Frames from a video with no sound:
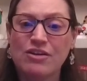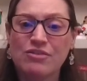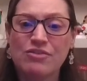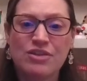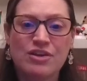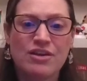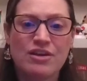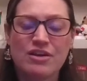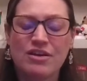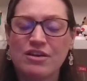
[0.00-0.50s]

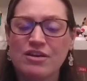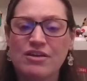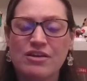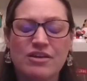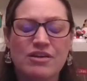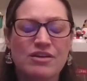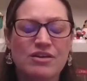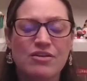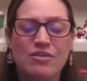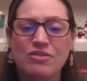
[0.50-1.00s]

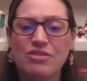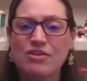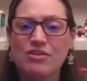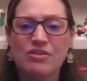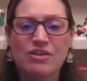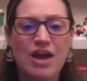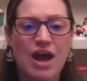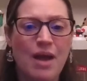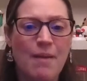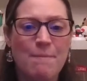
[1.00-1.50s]
they're
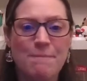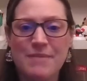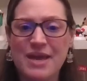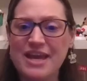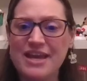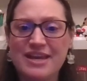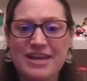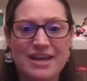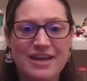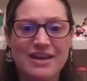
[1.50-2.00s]
not
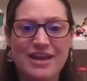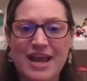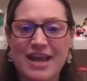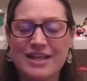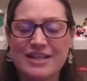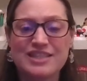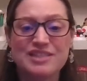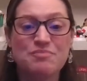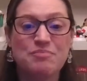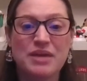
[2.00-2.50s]
making
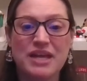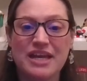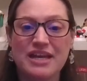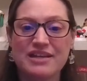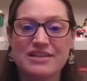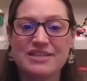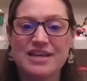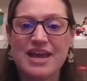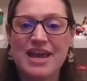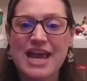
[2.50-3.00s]
ends meet.